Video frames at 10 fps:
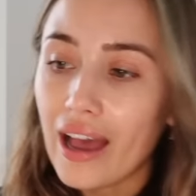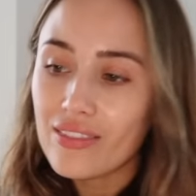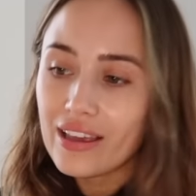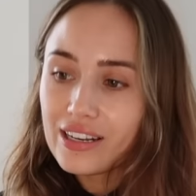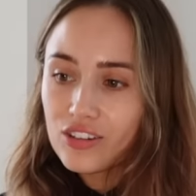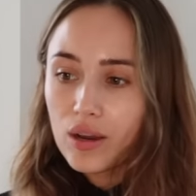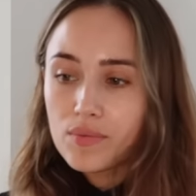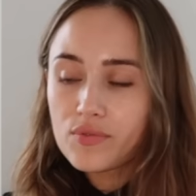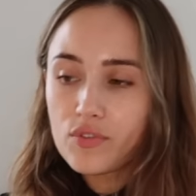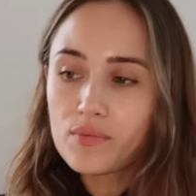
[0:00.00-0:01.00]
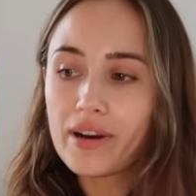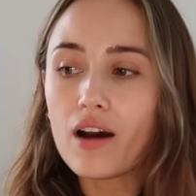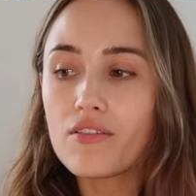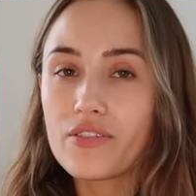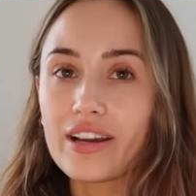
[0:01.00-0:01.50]
And then in terms of all of my
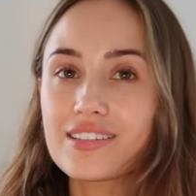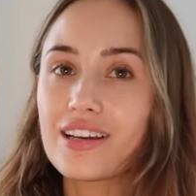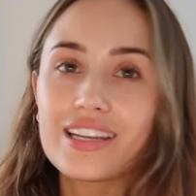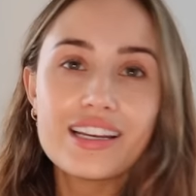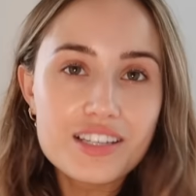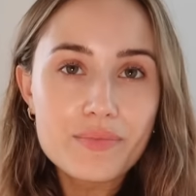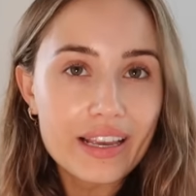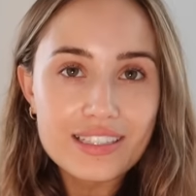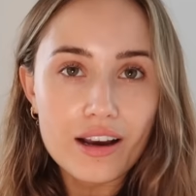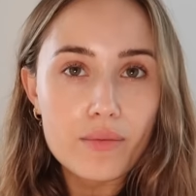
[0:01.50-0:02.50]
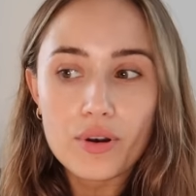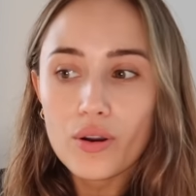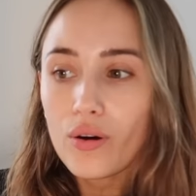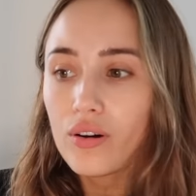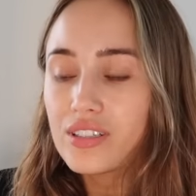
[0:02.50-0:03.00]
other rings, I tend to mix up a
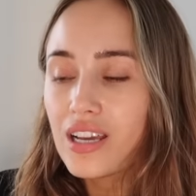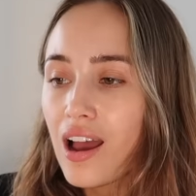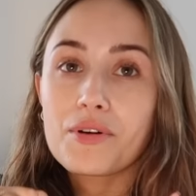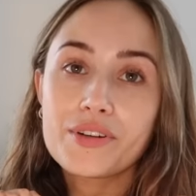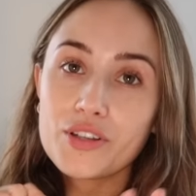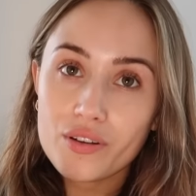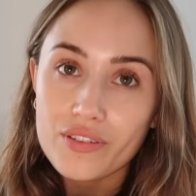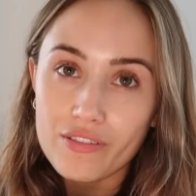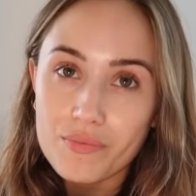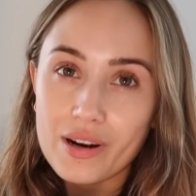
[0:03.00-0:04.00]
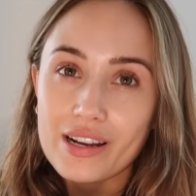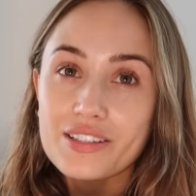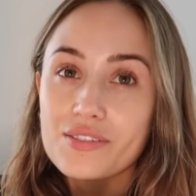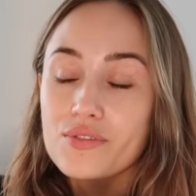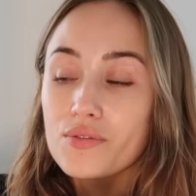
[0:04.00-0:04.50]
lot, but my two favorite
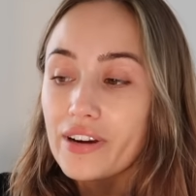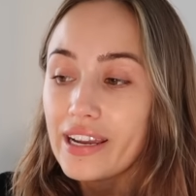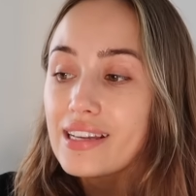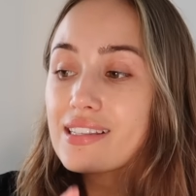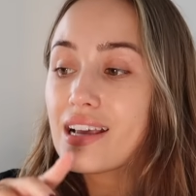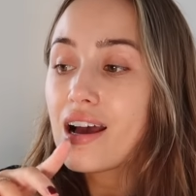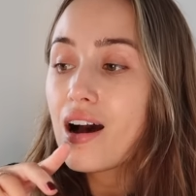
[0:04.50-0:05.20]
brands for rings,